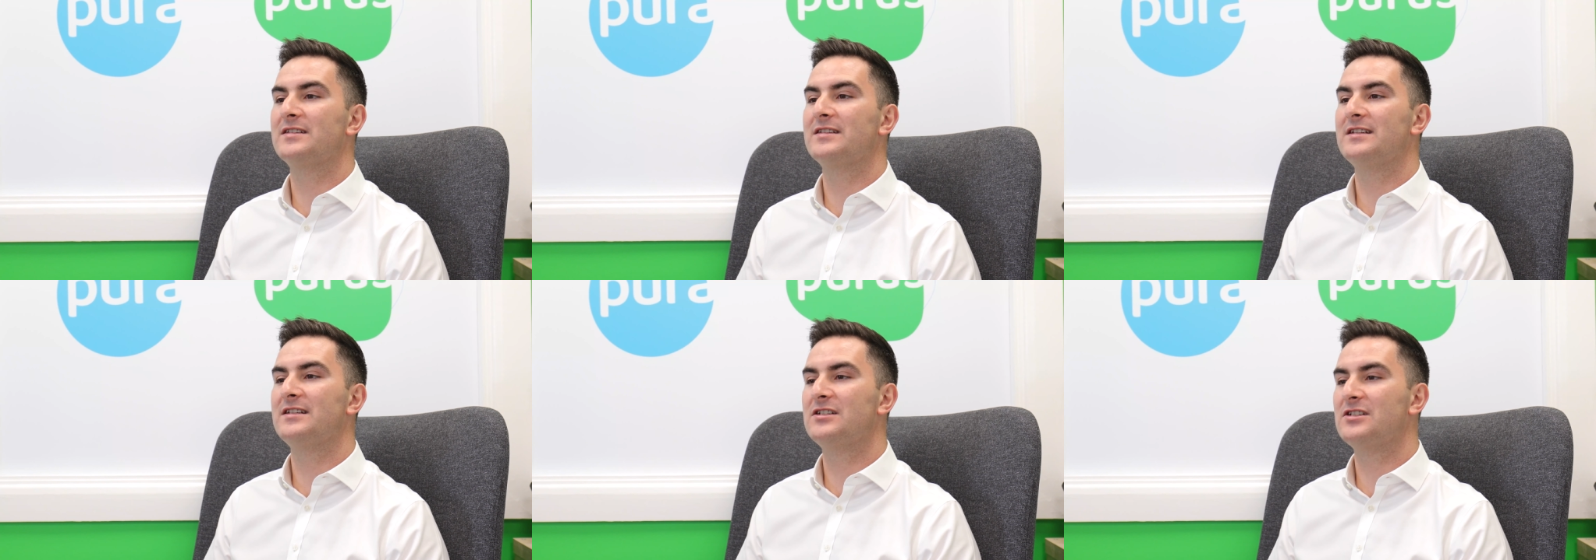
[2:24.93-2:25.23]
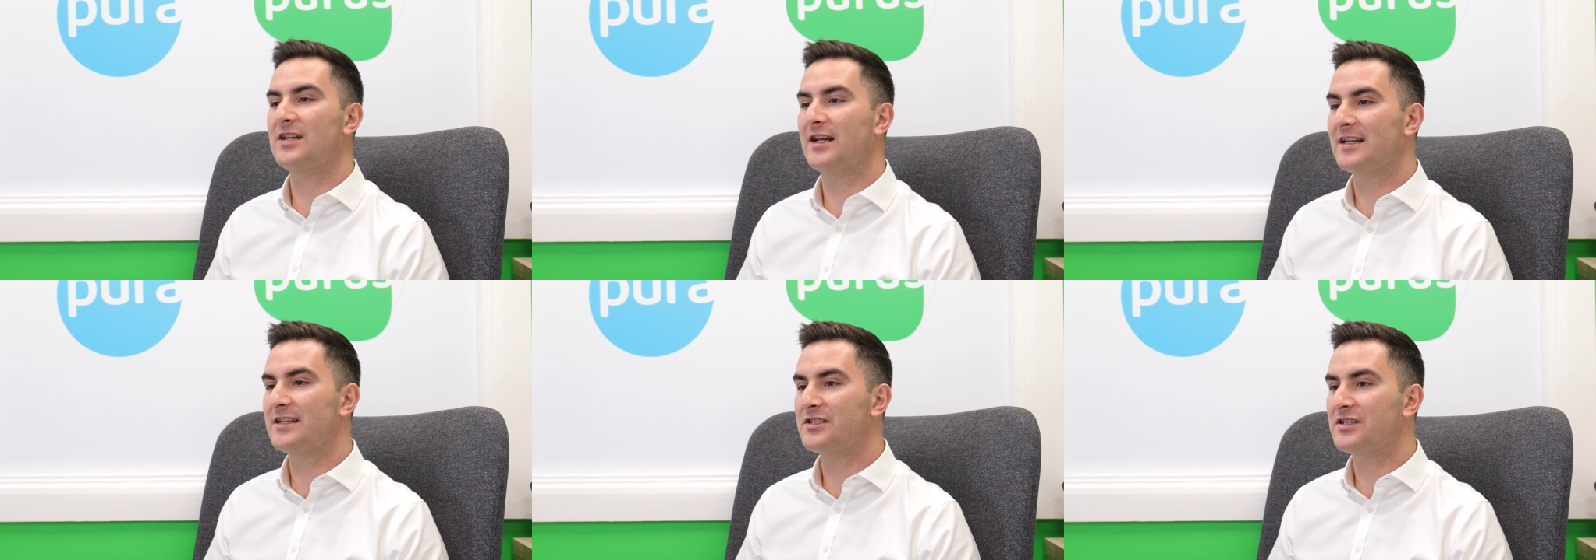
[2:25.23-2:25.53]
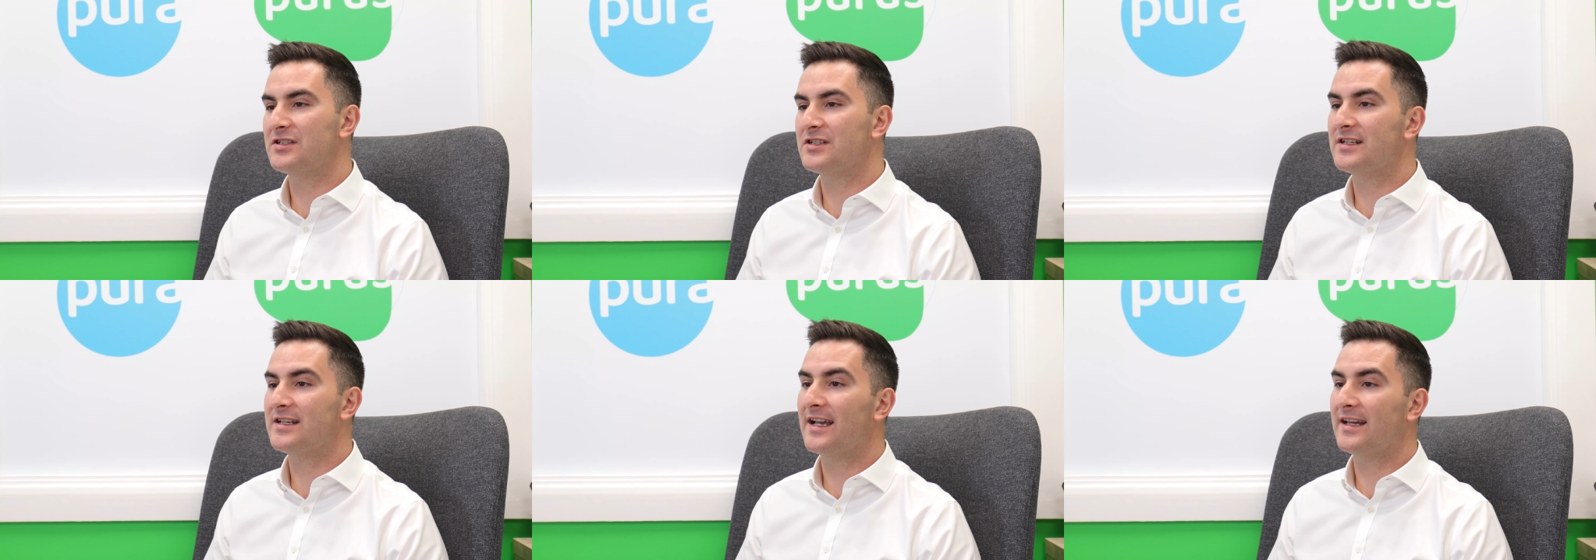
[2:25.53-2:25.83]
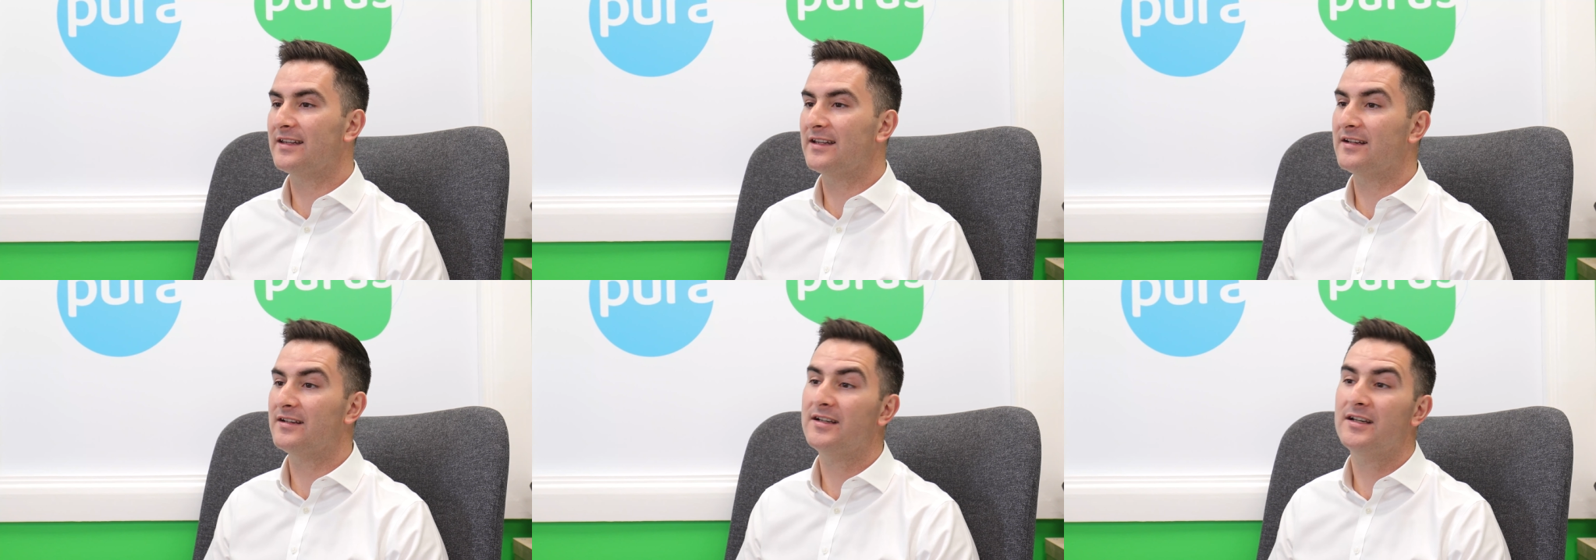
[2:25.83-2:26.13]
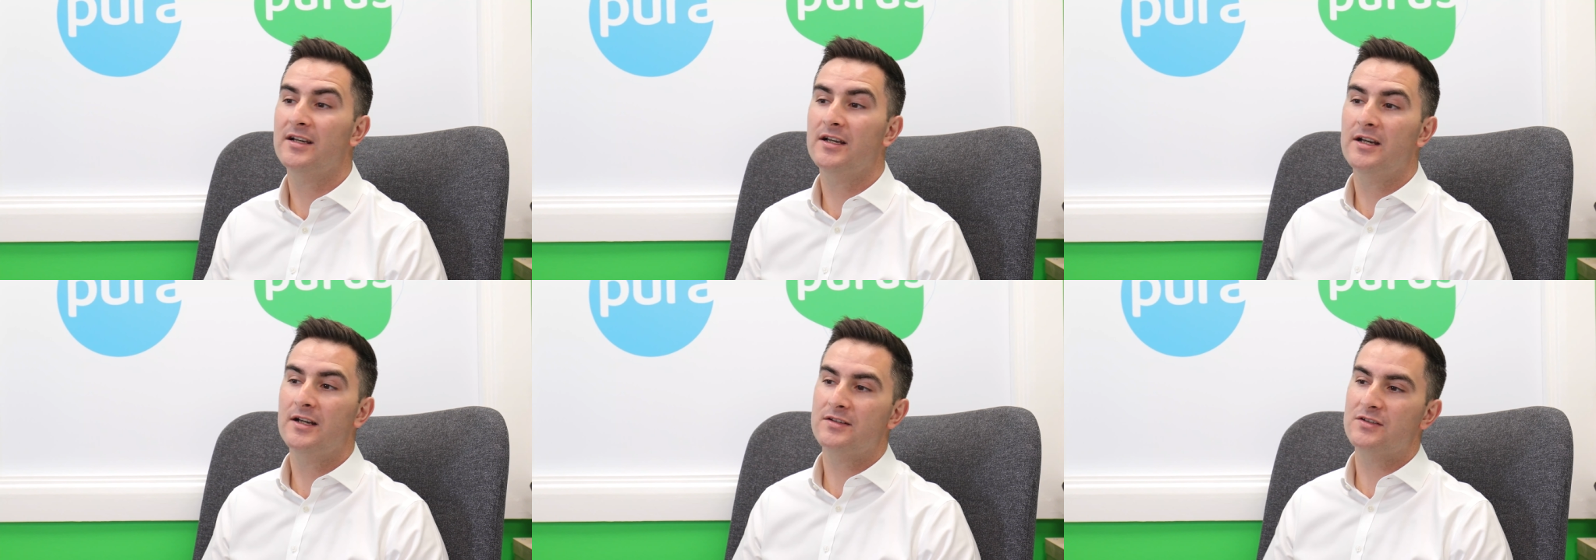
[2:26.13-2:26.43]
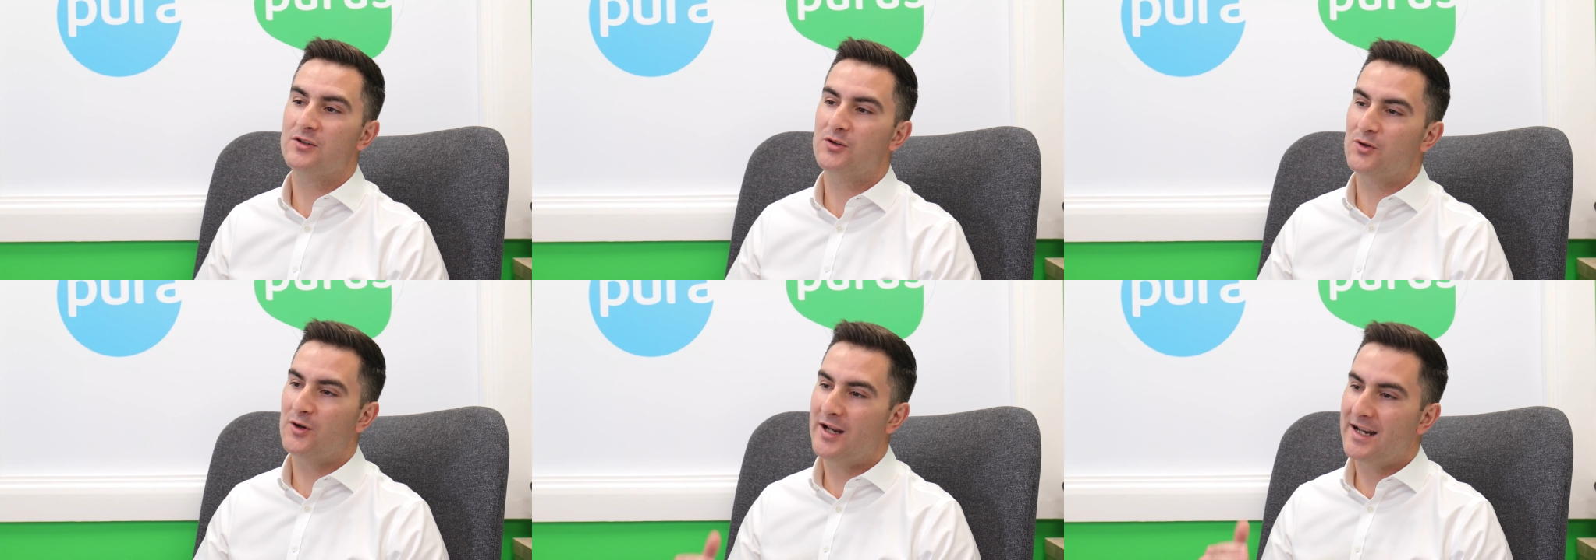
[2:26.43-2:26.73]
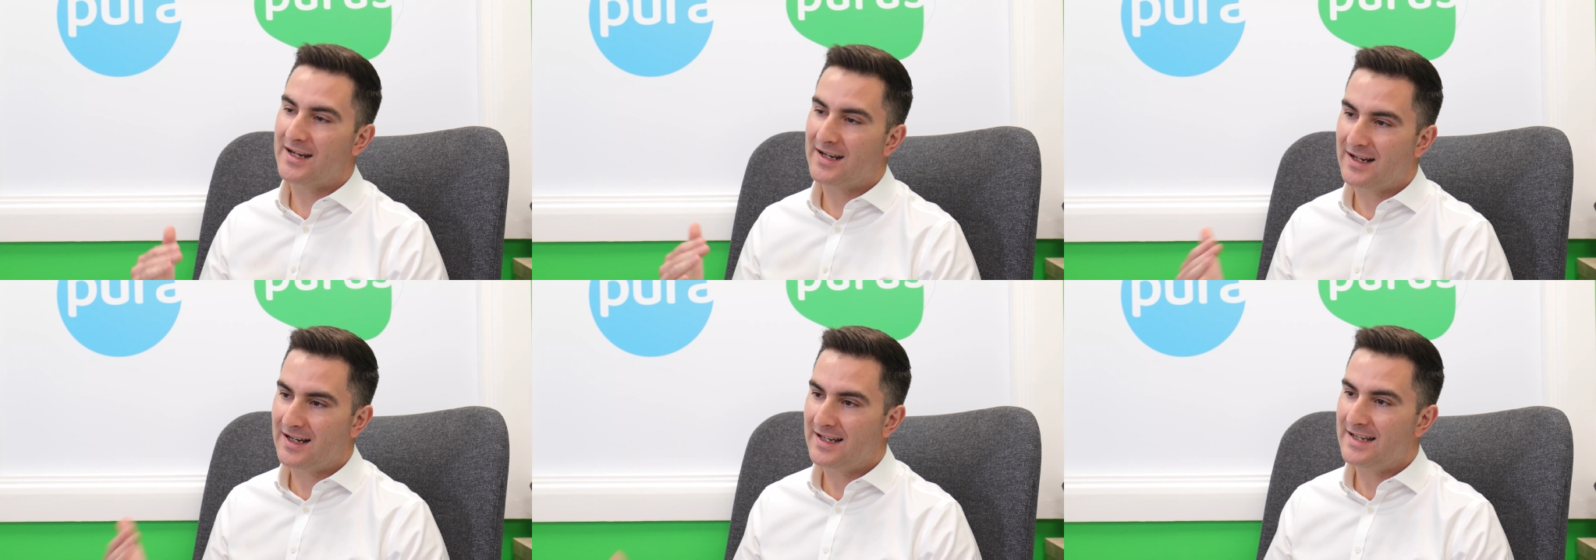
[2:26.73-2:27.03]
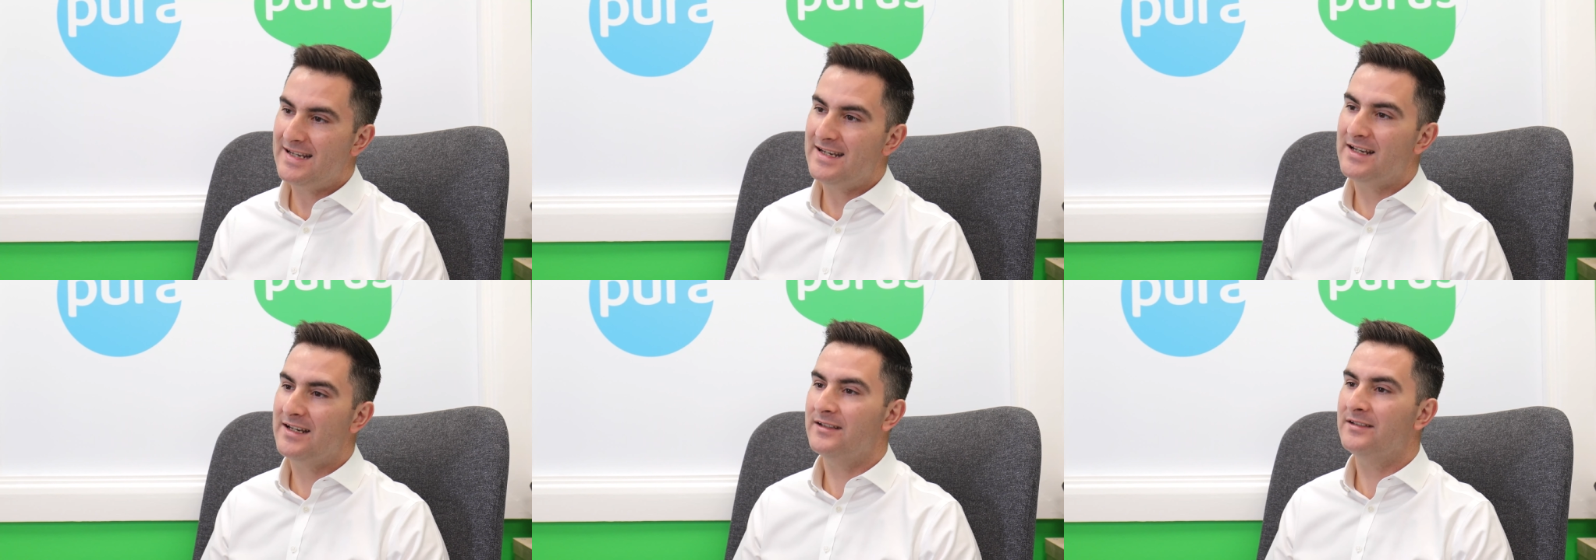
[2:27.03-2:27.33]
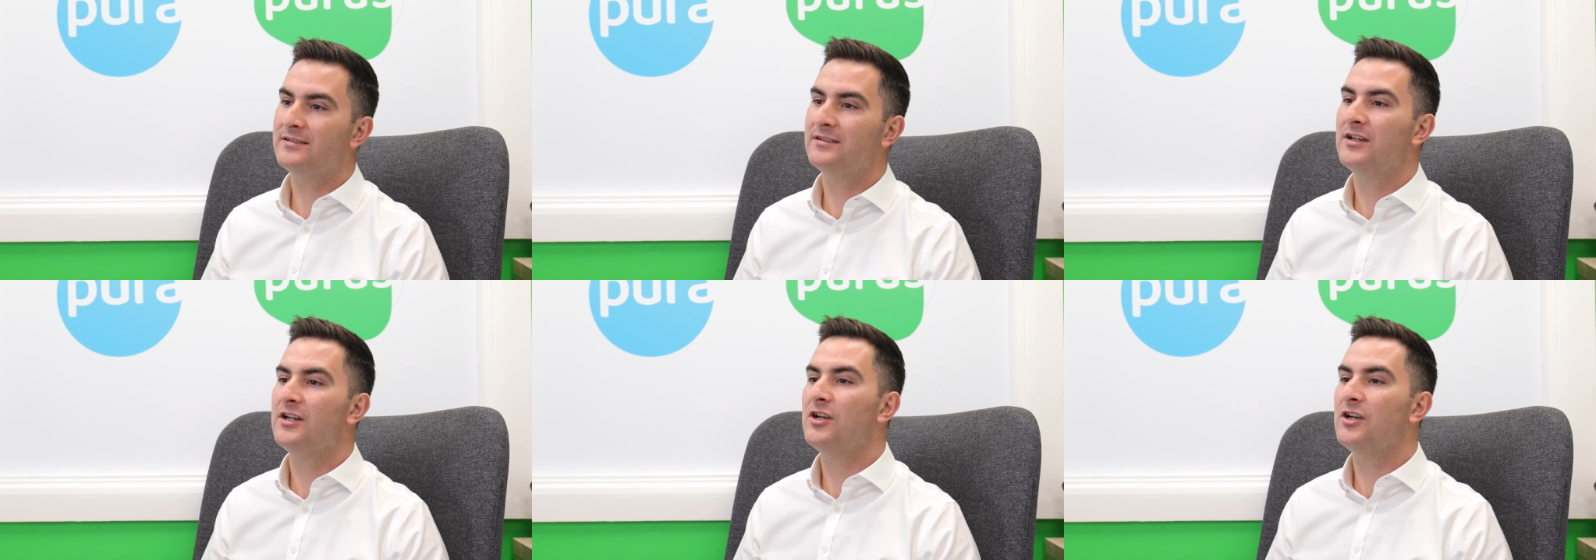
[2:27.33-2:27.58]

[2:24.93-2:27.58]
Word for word: these challenges together to create a cleaner,